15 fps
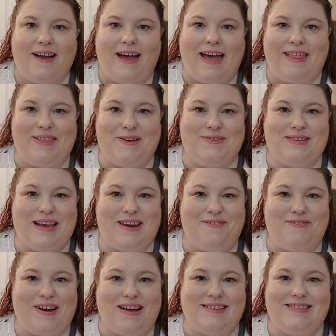Hello zany
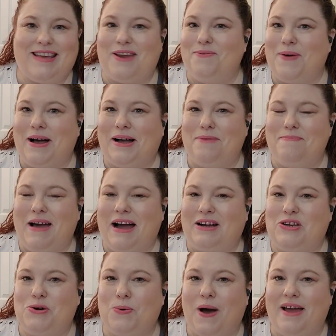friends, and welcome
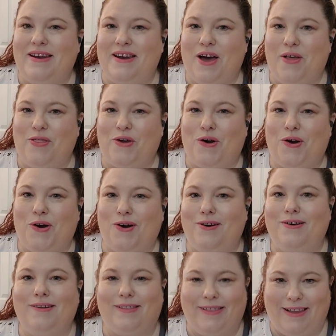back to another
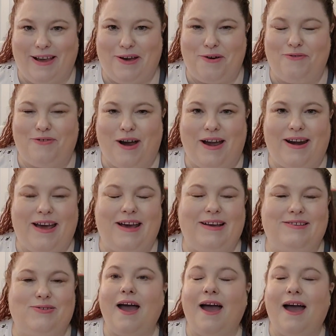Lego
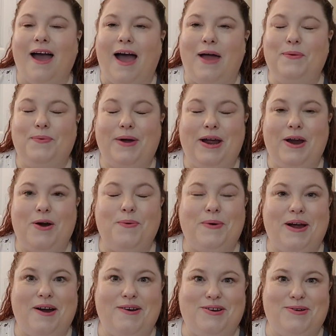Fridays. And here
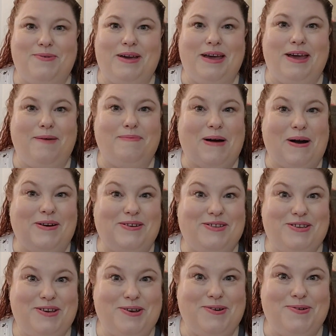we are doing part
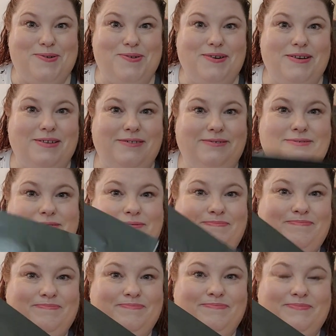two
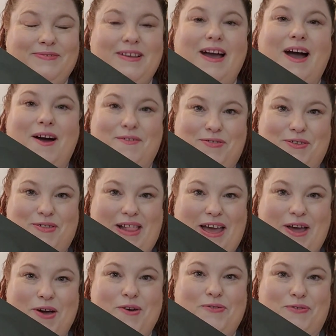of the
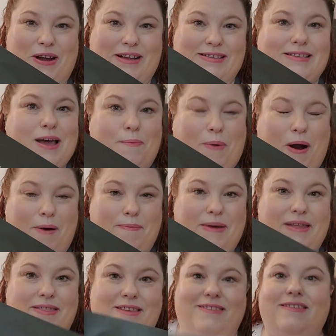Lego Friends
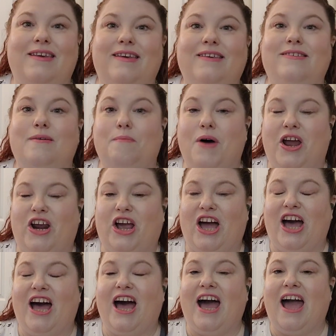apartment. This is
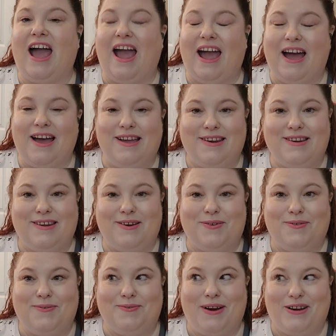Monica and
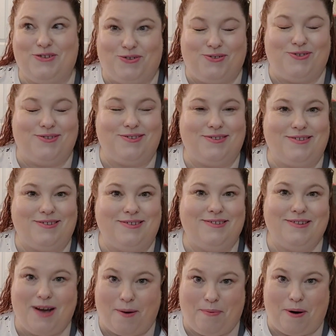Rachel's
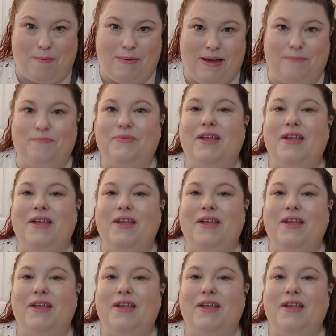apartment.